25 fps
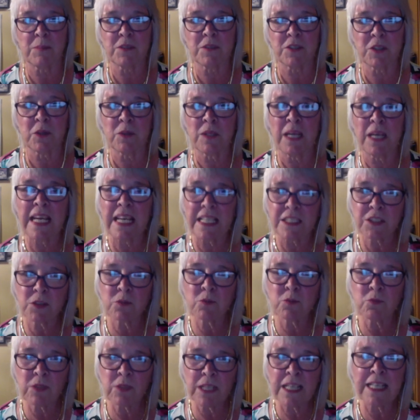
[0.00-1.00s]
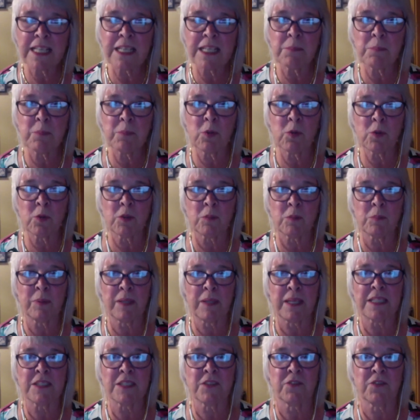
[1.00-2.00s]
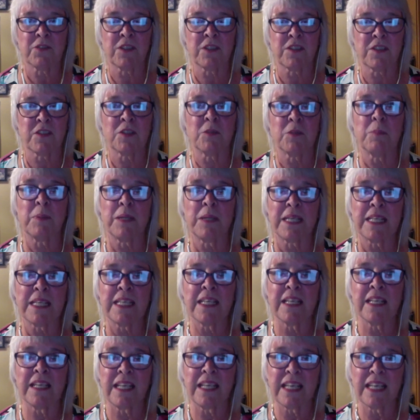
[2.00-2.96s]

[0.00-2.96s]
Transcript: So it's a really important place for us to be